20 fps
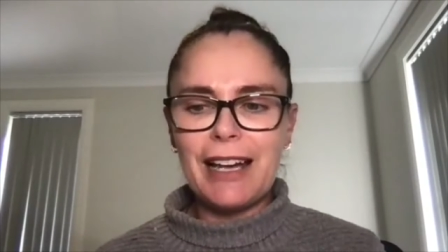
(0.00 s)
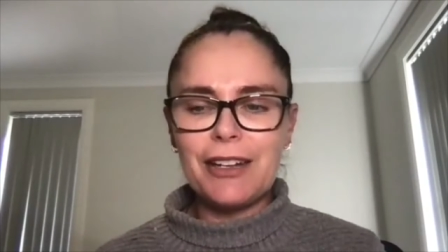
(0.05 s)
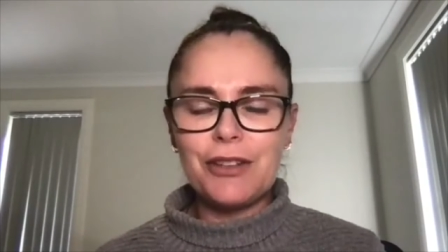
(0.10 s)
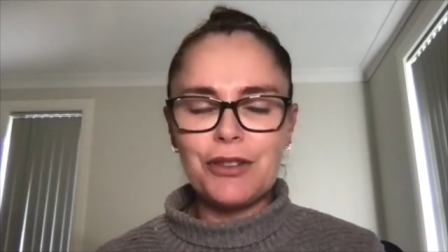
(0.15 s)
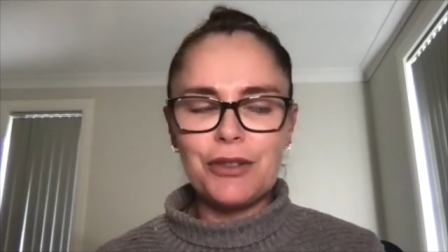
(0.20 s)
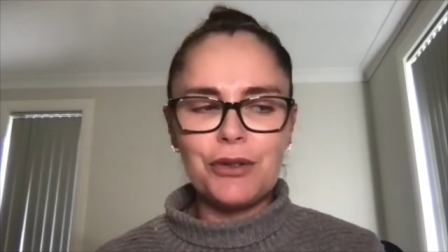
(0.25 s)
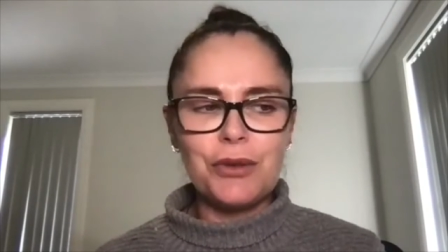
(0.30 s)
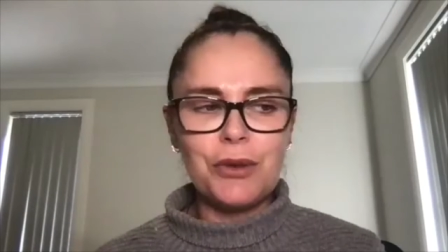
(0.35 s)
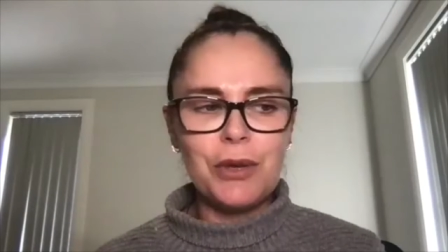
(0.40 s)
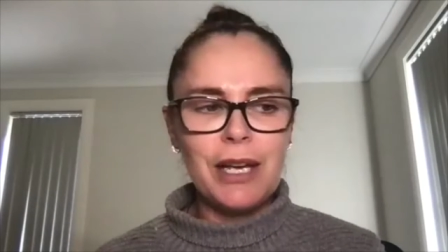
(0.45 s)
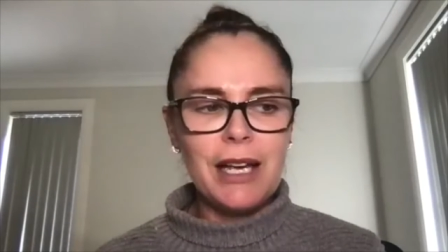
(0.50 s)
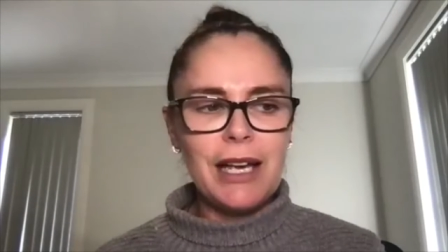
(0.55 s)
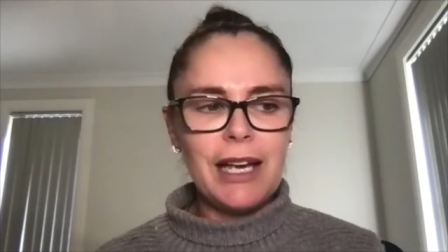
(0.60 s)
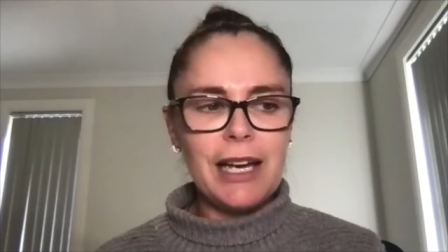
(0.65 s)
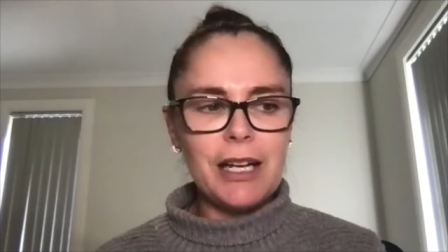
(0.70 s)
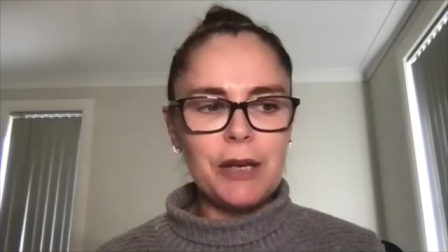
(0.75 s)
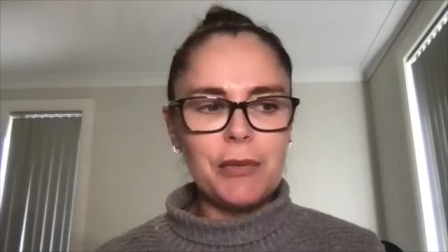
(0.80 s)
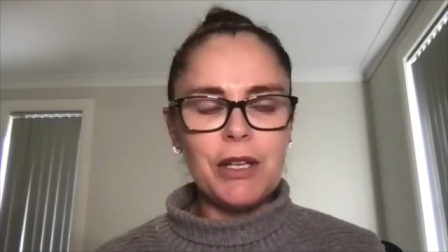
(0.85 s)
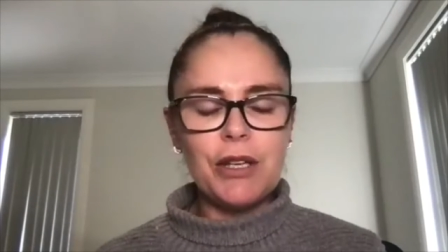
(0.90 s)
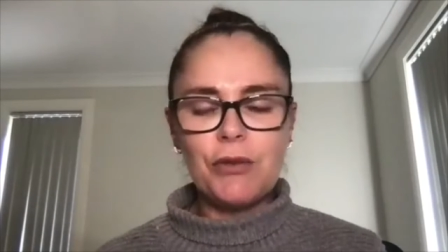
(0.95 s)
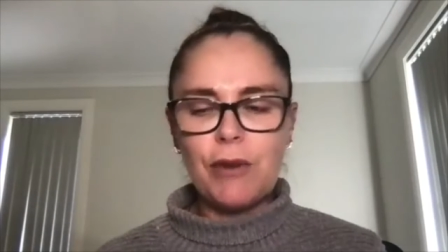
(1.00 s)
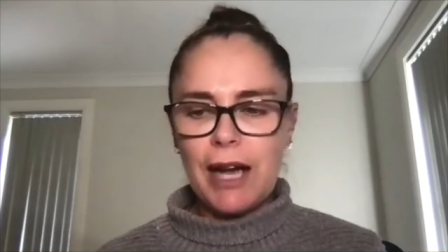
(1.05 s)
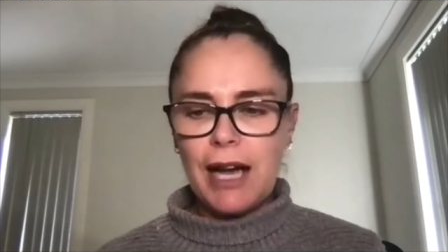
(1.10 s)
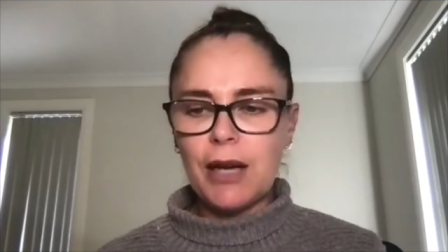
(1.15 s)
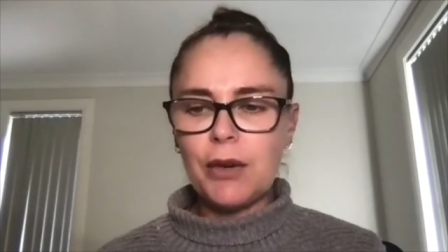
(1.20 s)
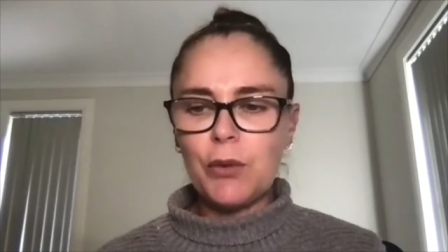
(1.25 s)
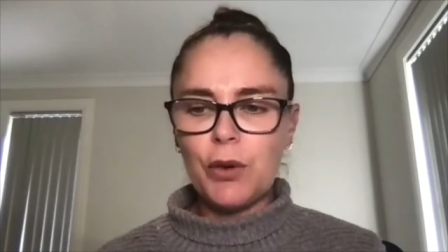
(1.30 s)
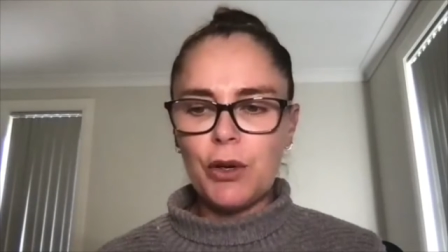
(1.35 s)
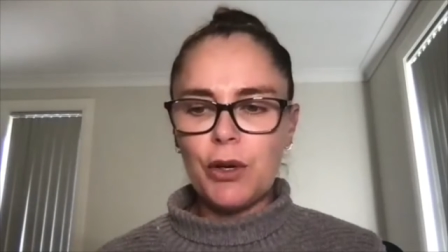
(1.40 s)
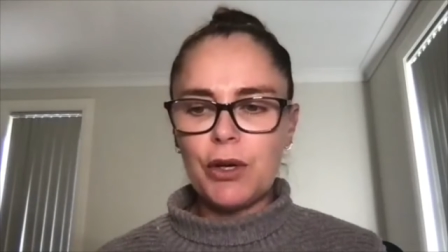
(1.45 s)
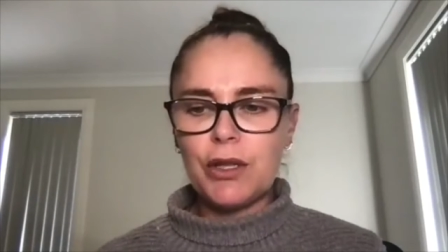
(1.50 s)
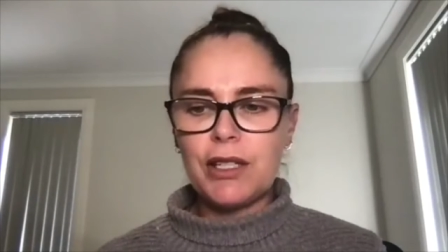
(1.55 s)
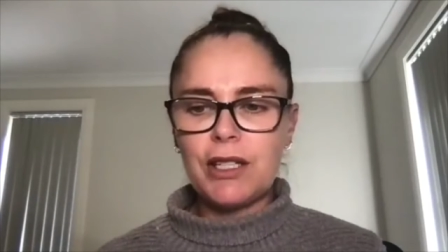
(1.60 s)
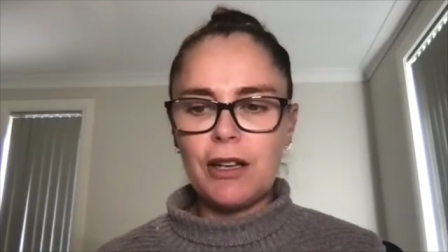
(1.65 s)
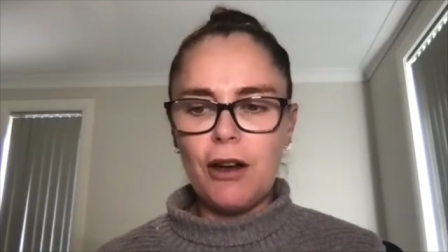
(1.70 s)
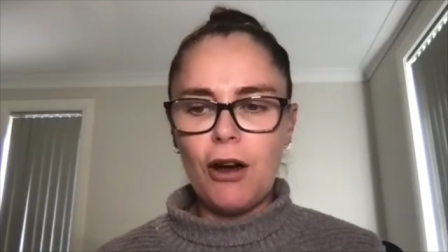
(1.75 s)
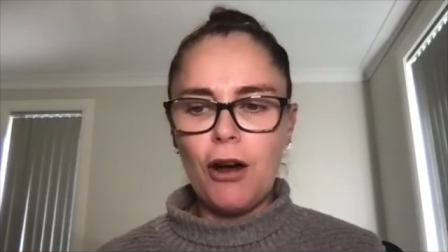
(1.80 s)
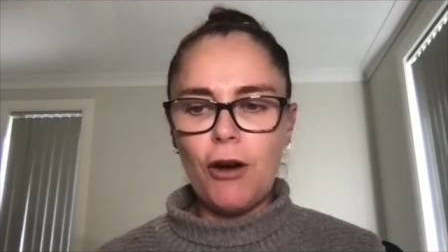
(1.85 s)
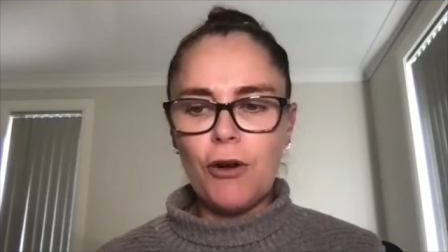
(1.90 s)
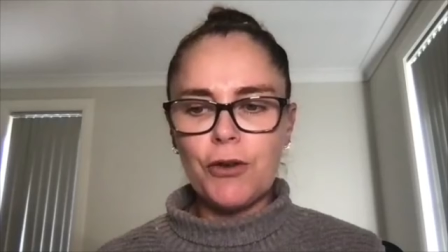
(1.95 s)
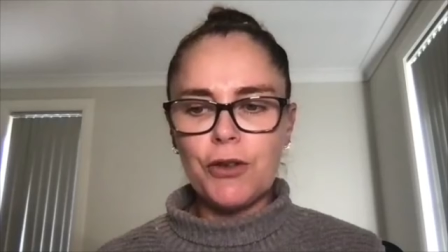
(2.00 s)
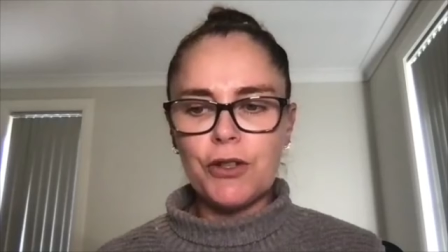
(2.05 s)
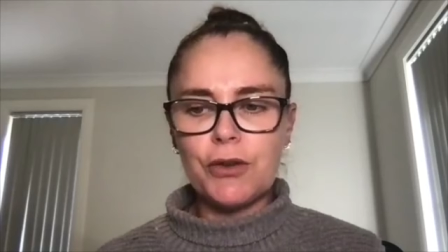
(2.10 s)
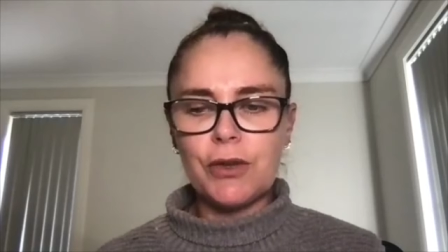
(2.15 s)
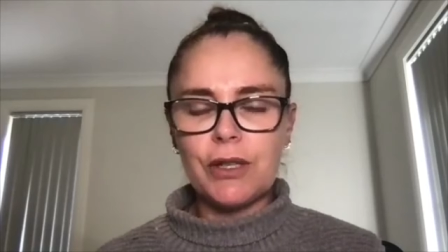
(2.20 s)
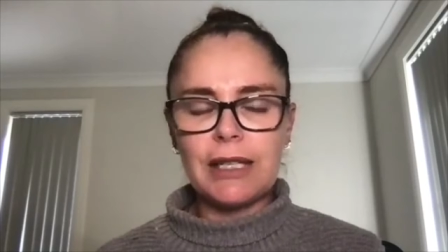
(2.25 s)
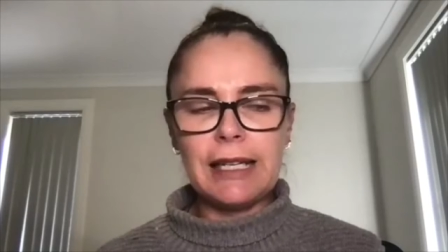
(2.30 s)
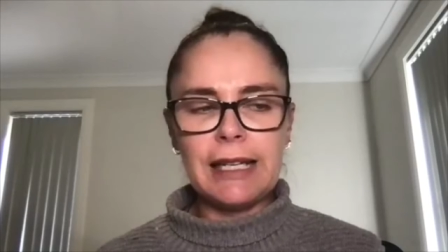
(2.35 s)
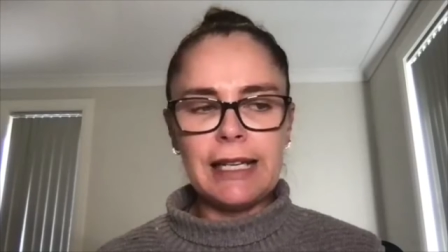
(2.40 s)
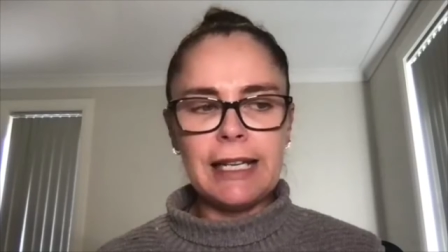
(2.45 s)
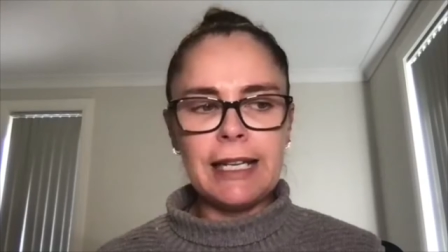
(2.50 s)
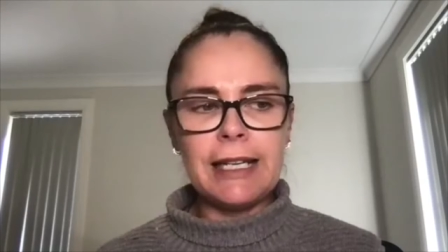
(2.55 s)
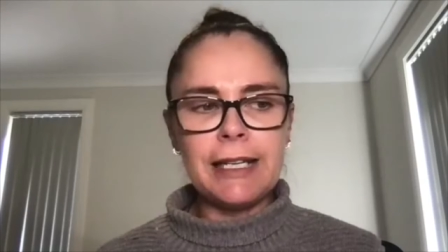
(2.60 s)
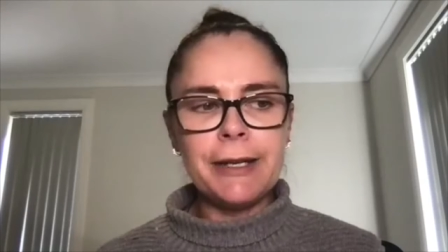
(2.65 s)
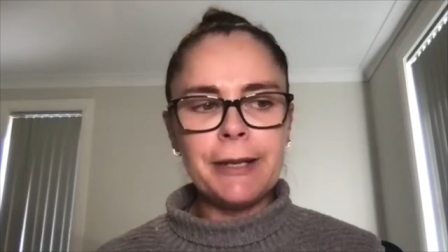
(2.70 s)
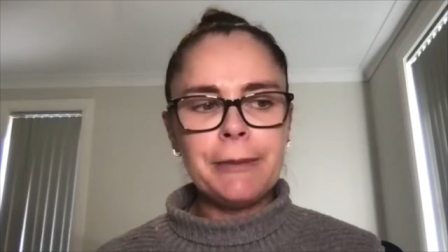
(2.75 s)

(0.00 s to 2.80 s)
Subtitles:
to be ground worked in a halter and lead,